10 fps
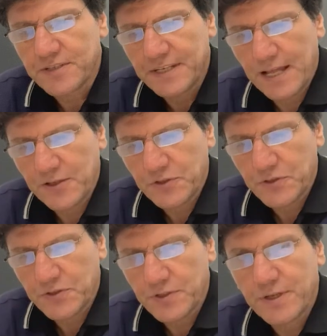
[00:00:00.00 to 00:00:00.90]

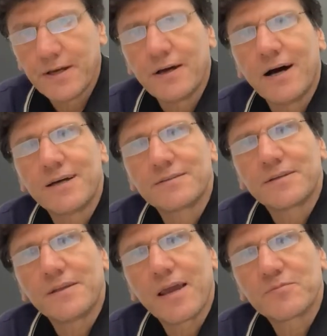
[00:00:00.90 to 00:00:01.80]
analysis? As
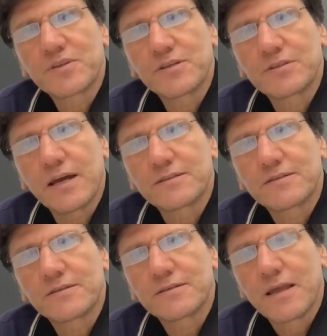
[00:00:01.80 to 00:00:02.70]
the name
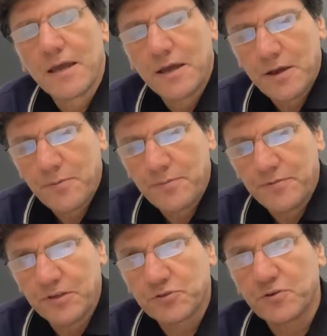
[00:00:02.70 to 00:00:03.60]
suggests,
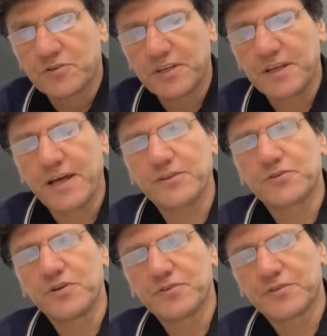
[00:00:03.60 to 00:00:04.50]
discourse
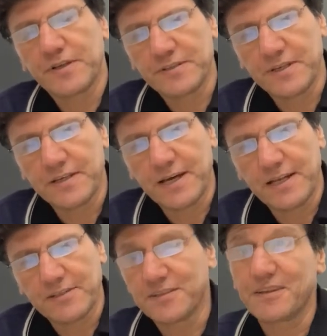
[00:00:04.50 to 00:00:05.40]
analysis is the
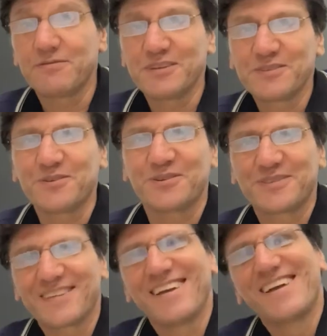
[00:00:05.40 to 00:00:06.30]
analysis of
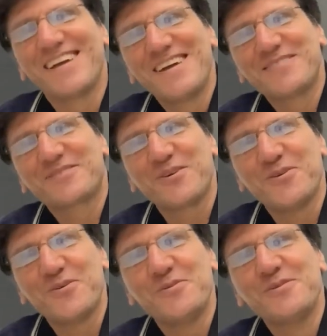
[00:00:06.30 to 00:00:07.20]
discourse.
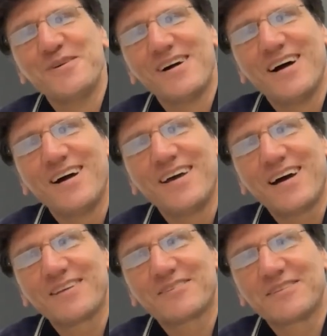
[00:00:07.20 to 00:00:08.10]
So
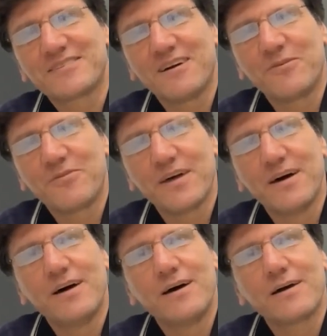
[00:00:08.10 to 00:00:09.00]
analysis of
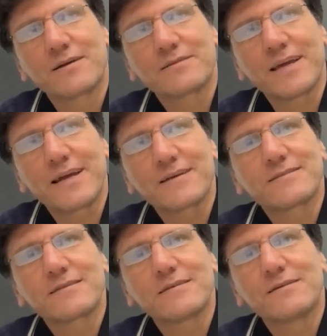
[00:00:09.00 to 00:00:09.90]
the
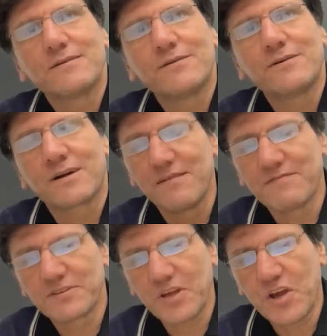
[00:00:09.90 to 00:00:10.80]
texts or
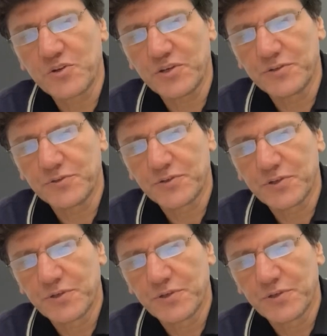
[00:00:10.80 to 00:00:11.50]
conversations